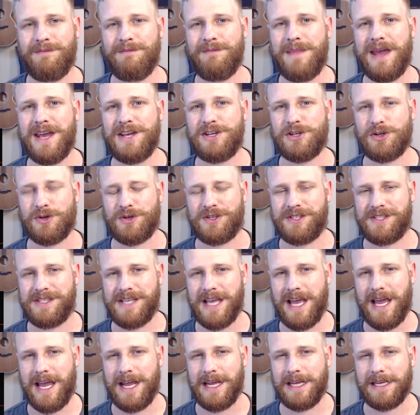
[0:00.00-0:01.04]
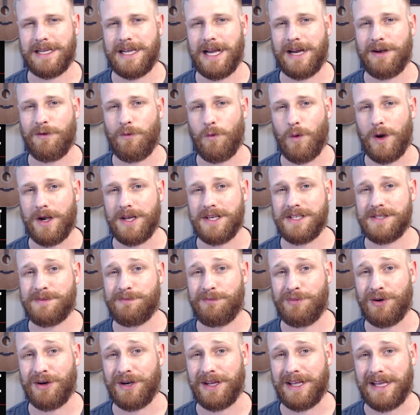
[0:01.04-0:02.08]
major say in kind of what he's
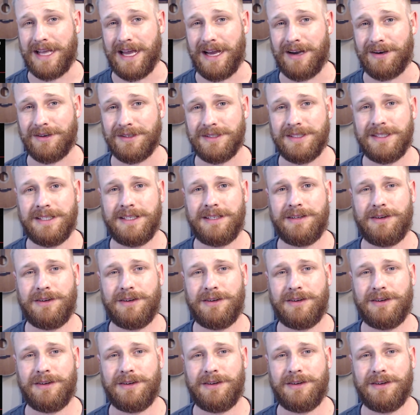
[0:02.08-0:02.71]
putting out,